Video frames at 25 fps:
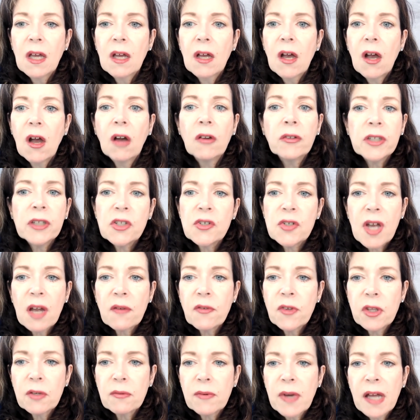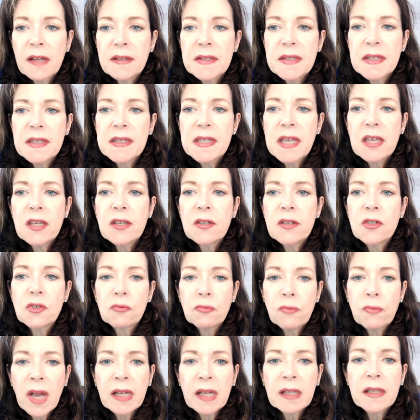Only travel the routes that take you
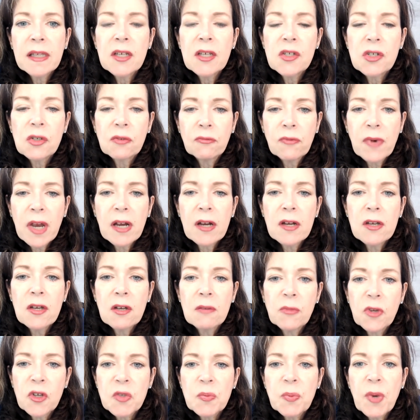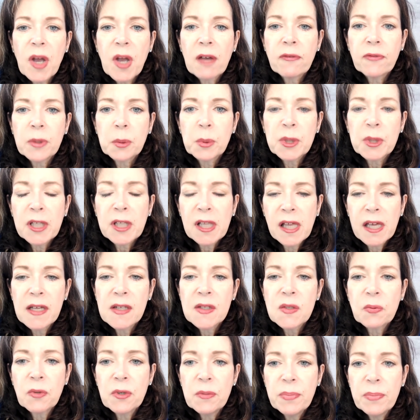directly to where your most profitable
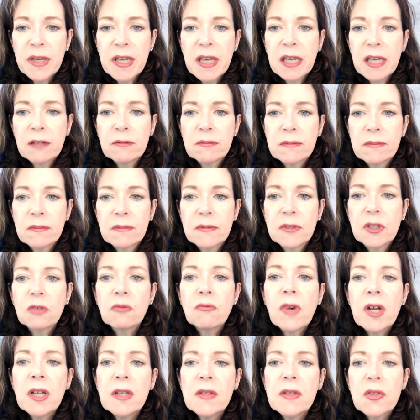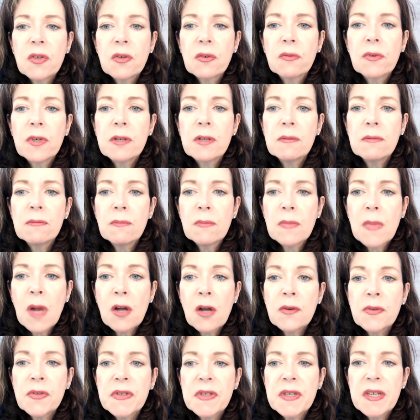clients would be, the ones who would
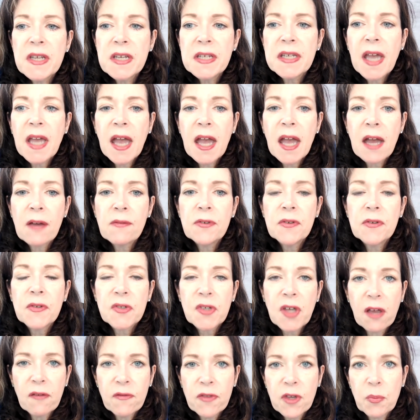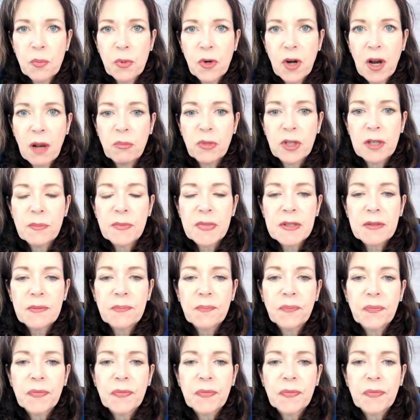most need to have you solve their problems.